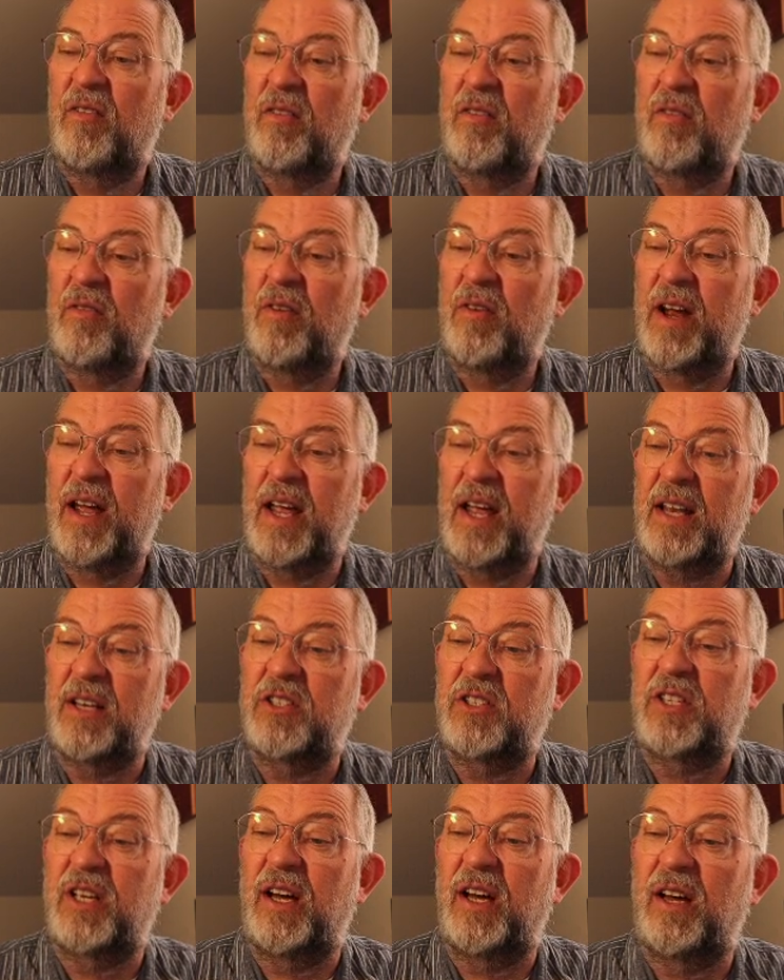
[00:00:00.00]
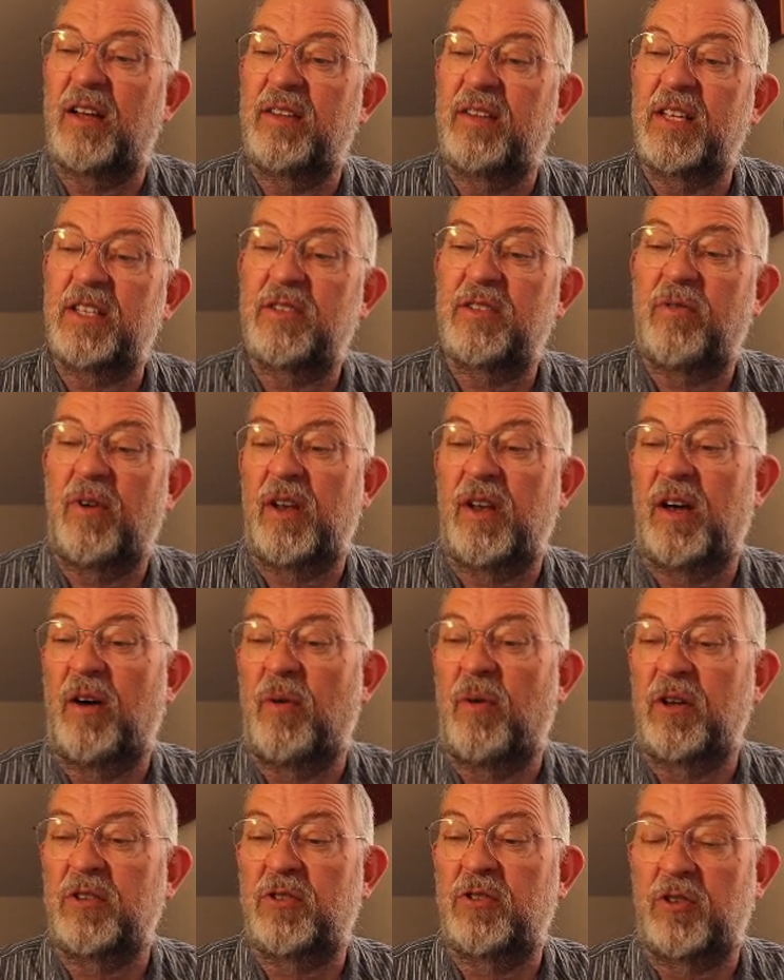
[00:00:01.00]
range here. This is the one I
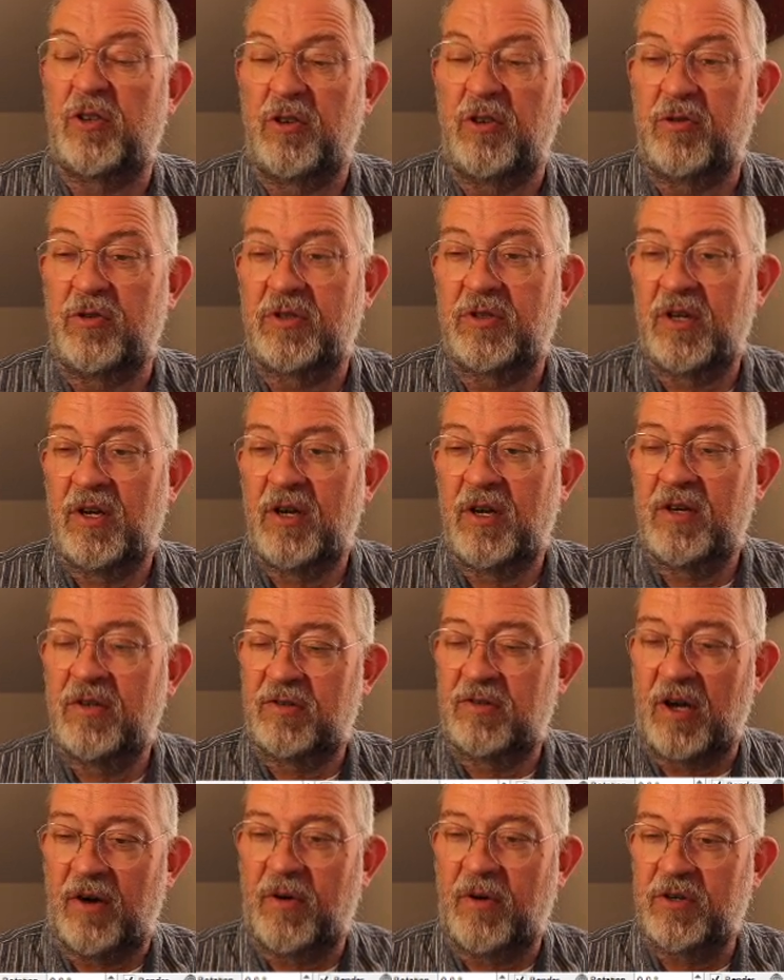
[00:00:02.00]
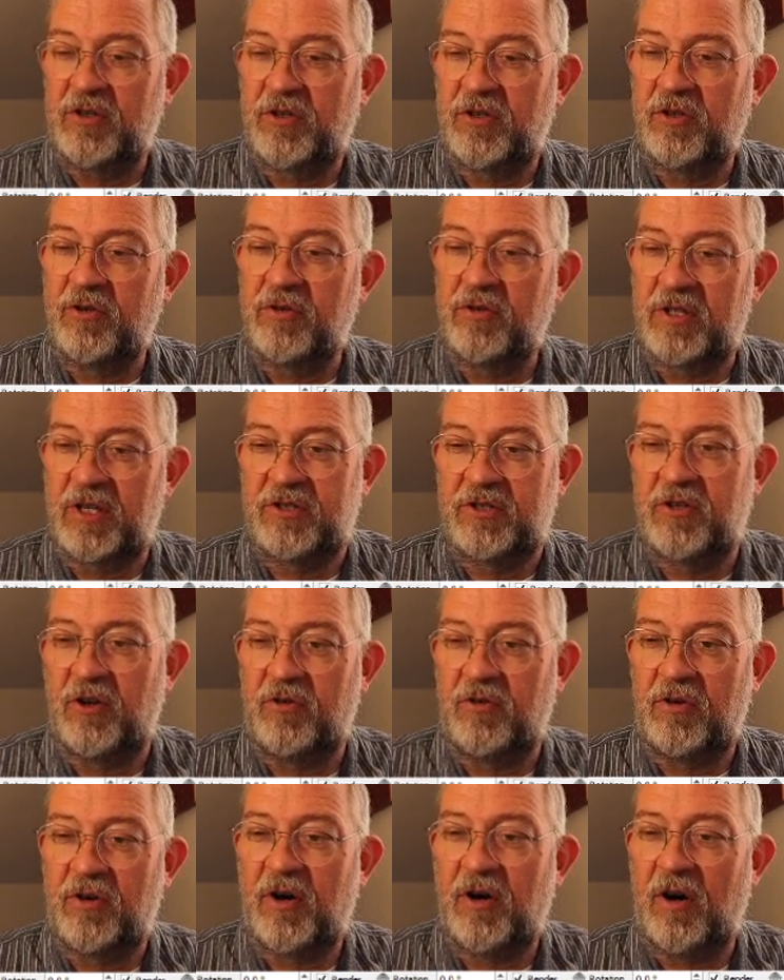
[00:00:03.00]
want to use. So I want to use a pseudo
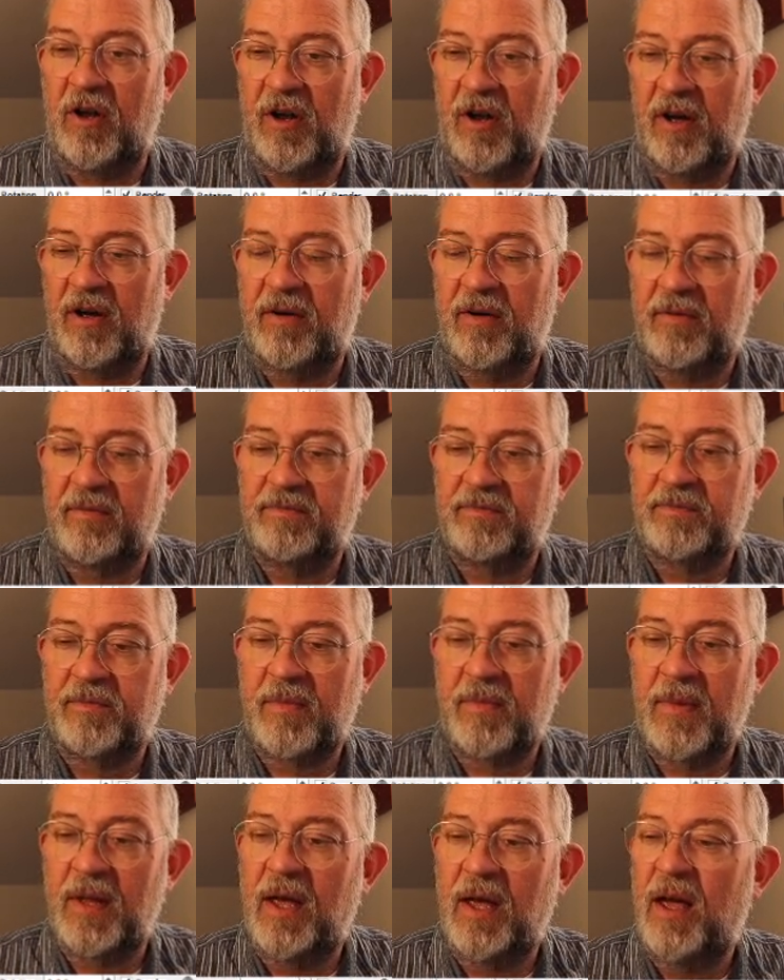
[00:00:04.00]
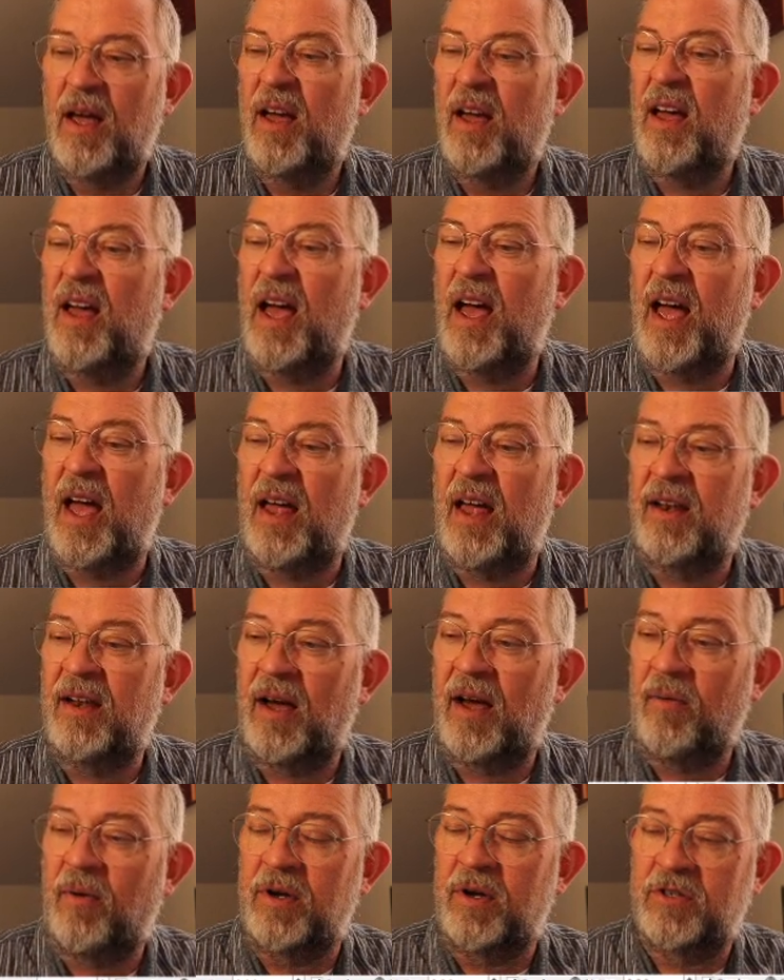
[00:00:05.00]
color and I
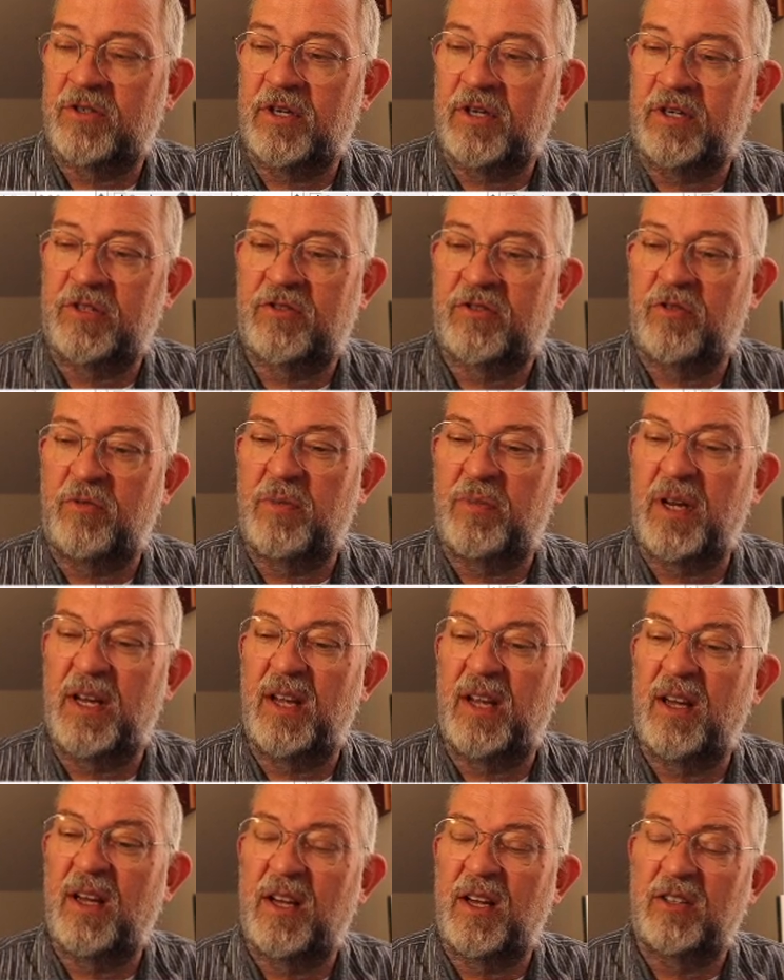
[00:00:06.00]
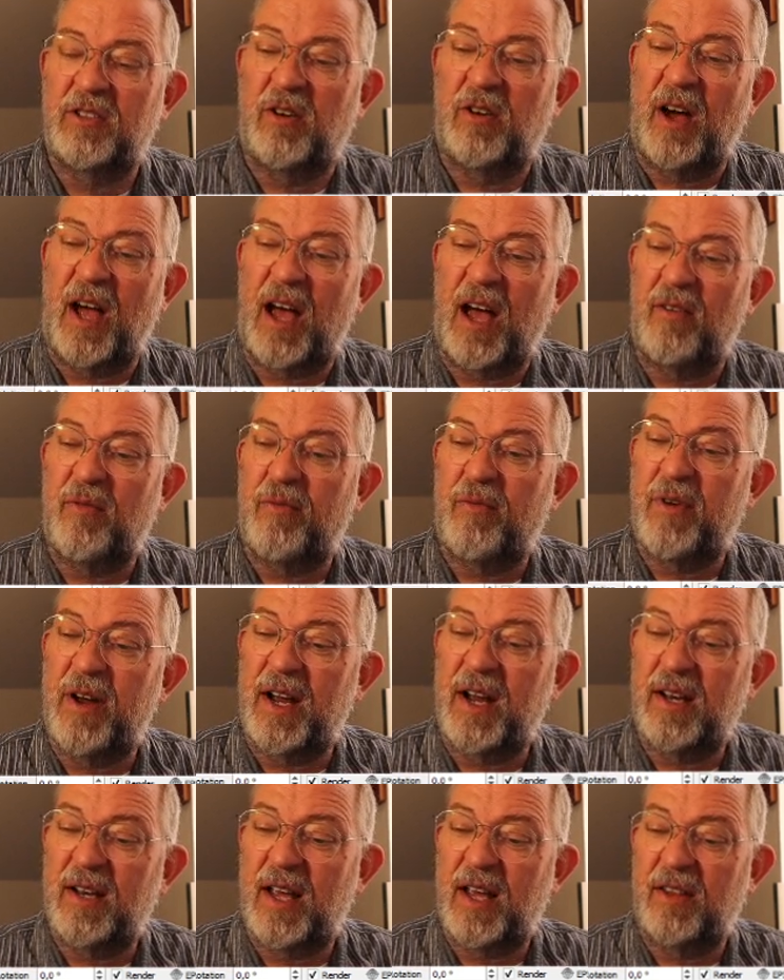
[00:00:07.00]
want it to be so I have
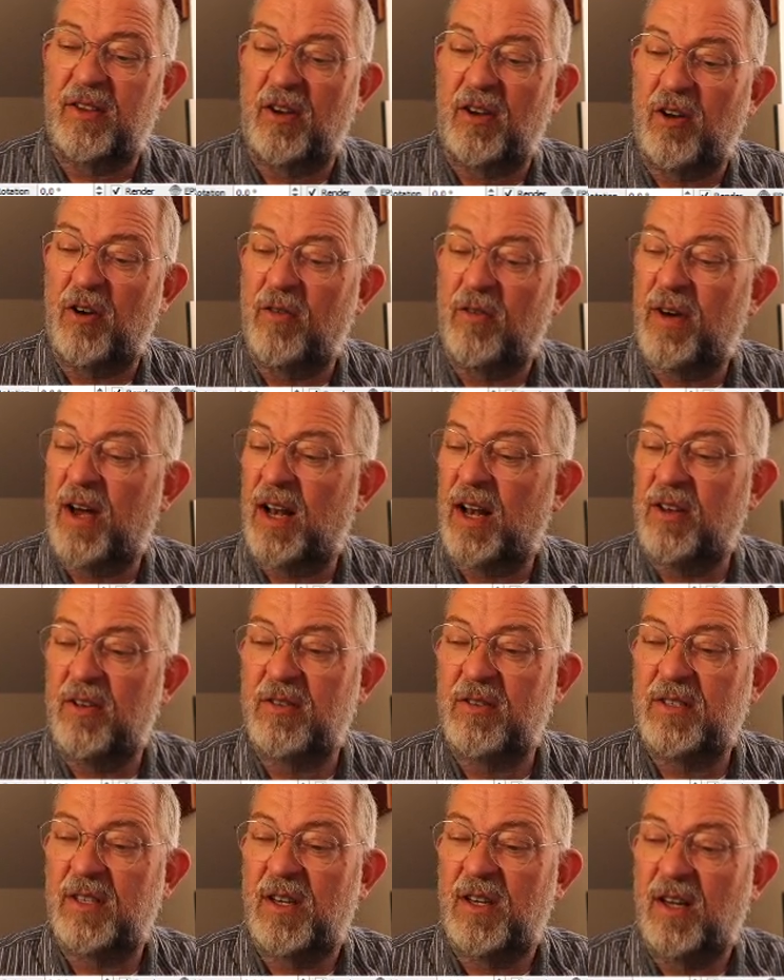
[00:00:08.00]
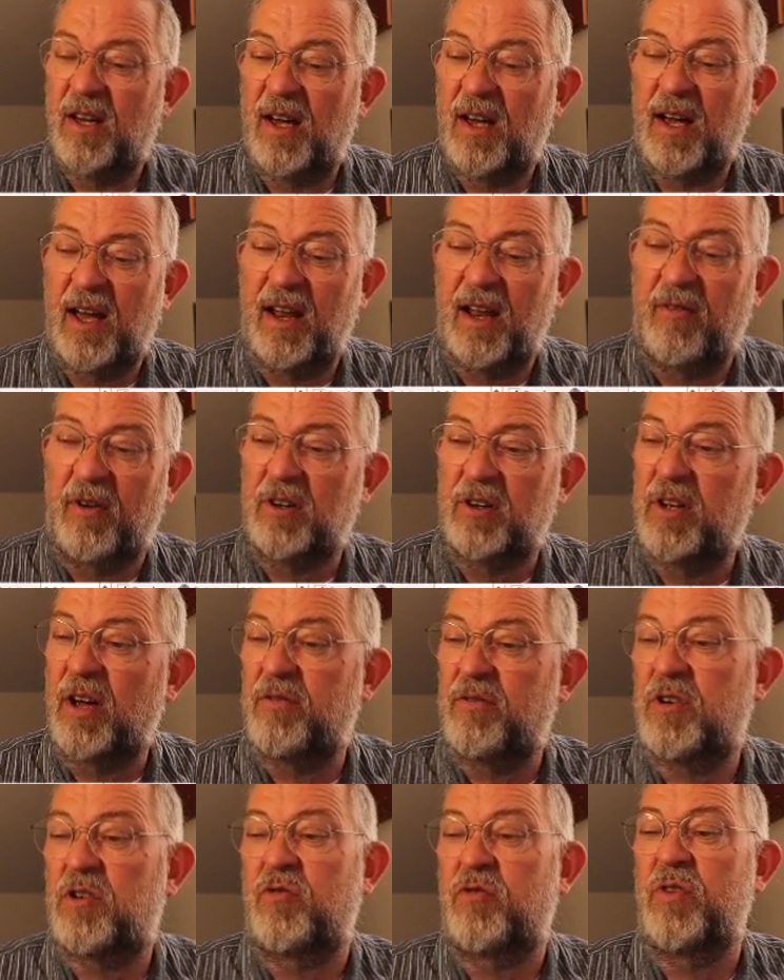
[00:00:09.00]
red at the low values. and I want to have a
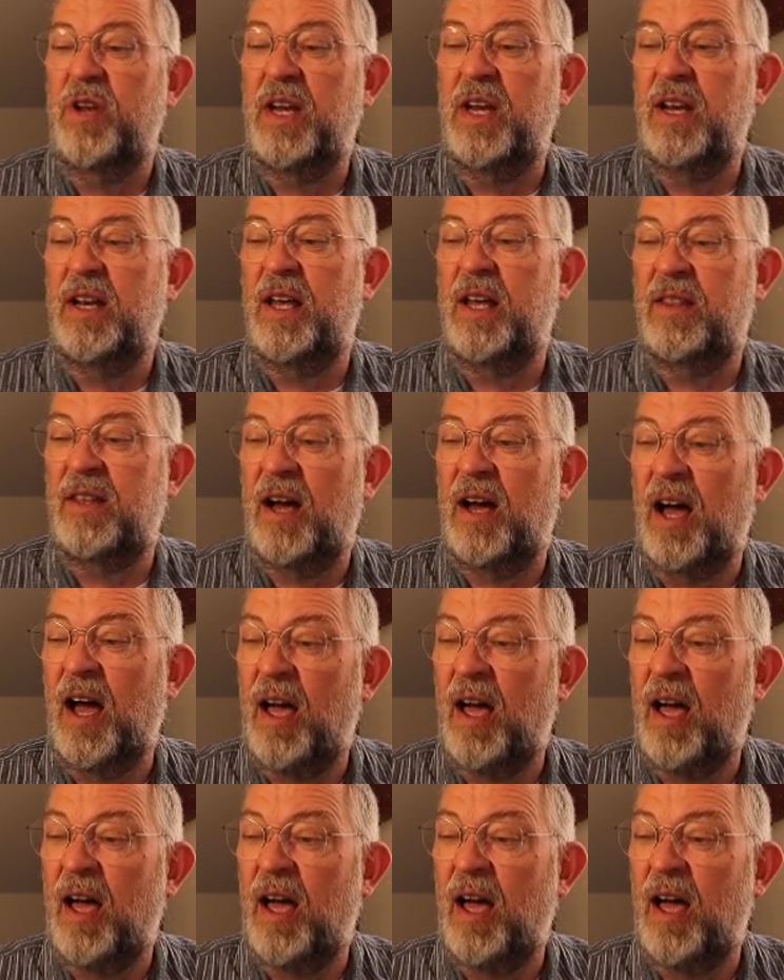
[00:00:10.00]
green at the high